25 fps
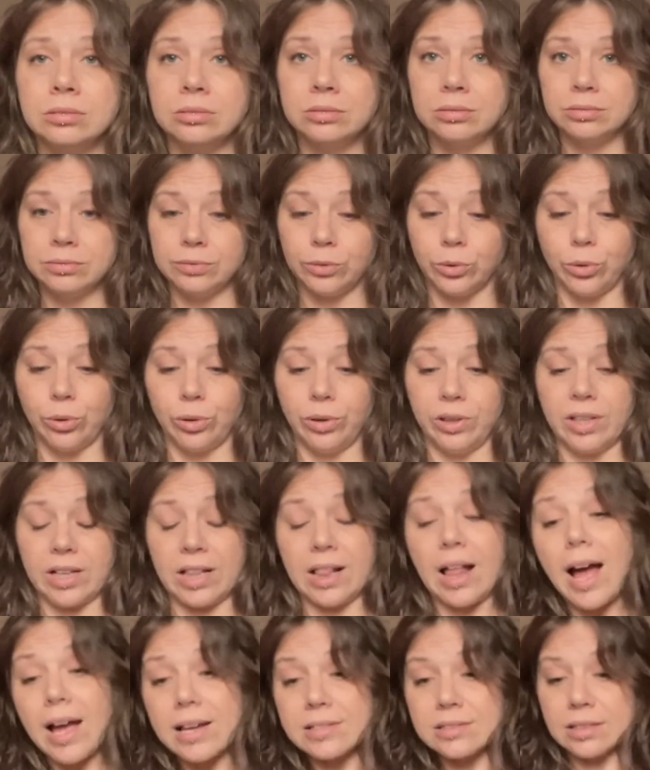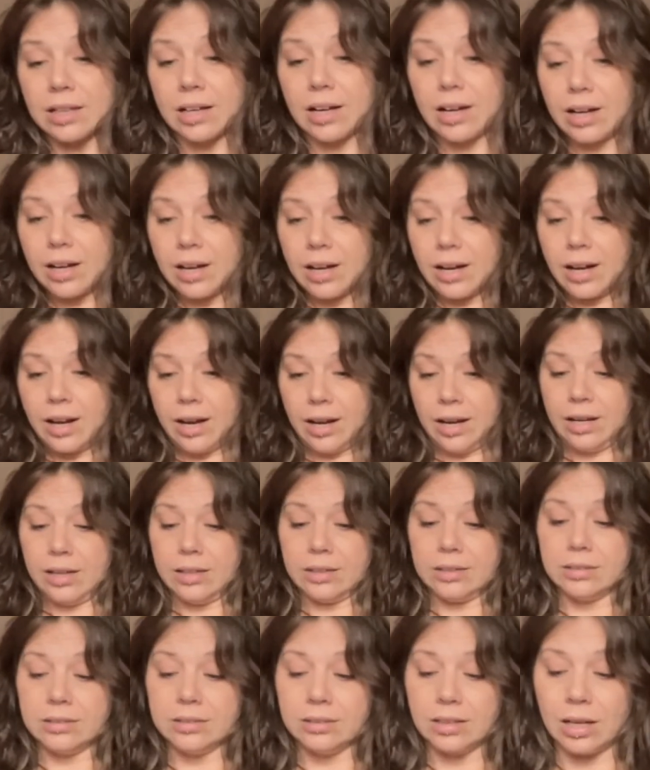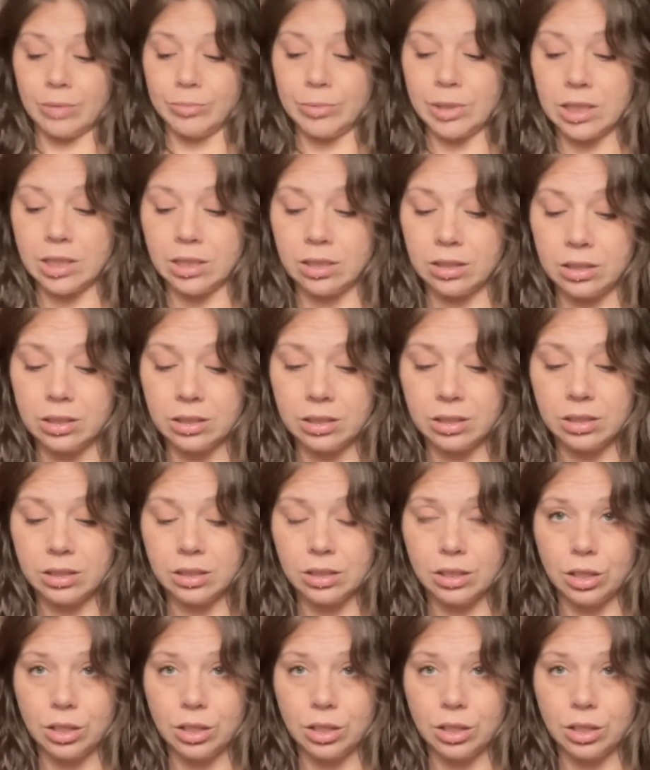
for the classic, and I mean,